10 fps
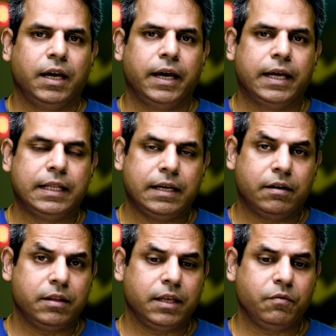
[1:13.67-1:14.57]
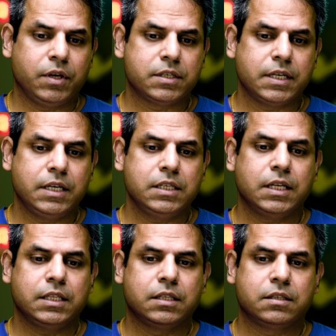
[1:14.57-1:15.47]
And the other thing we see is
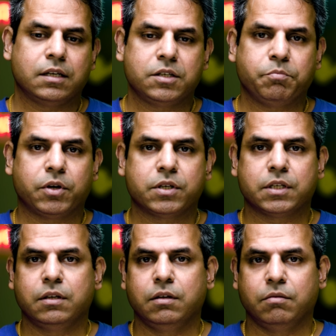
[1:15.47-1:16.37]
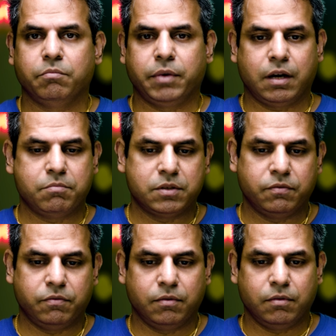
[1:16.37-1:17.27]
that such a person
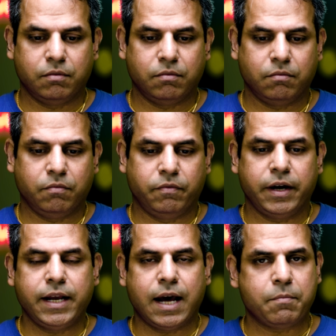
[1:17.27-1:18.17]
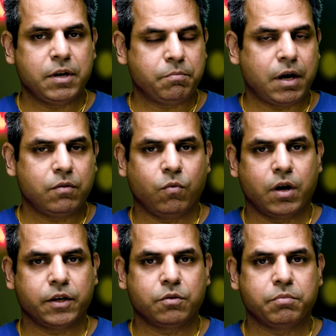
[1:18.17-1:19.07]
becomes very adamant about
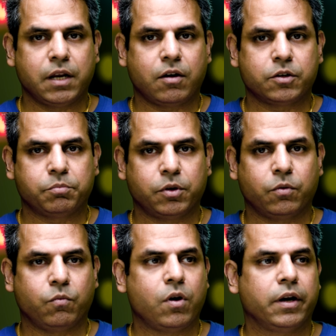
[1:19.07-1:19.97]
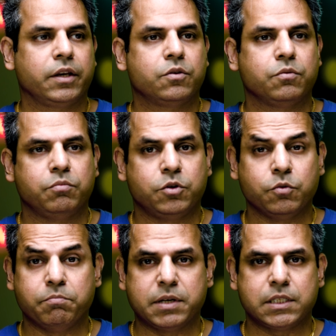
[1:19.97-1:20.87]
wanting to be an entrepreneur, wanting to
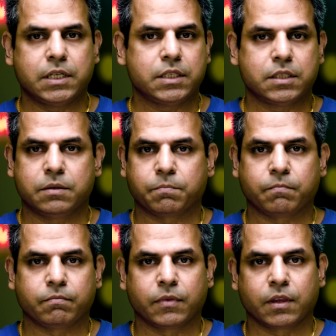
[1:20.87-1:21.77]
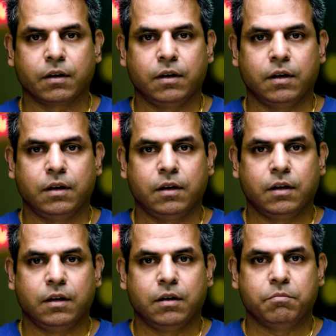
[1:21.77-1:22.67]
do business.
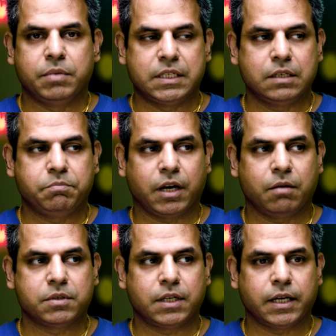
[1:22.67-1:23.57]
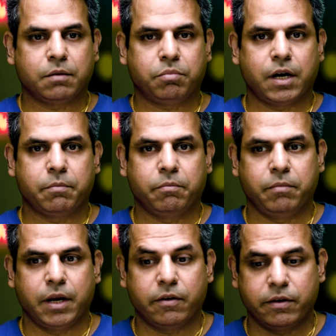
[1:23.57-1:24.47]
Business becomes like the
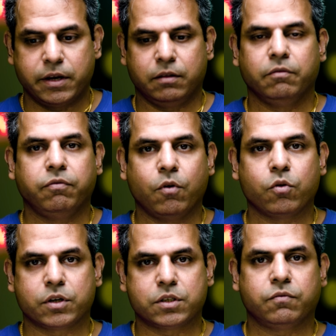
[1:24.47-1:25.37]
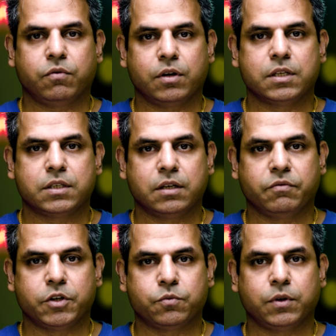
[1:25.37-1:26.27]
primary focus for this
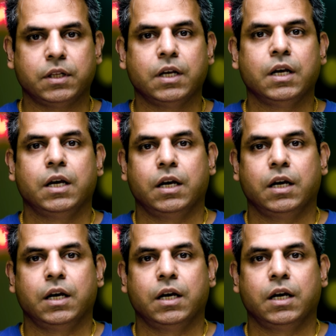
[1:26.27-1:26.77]
individual,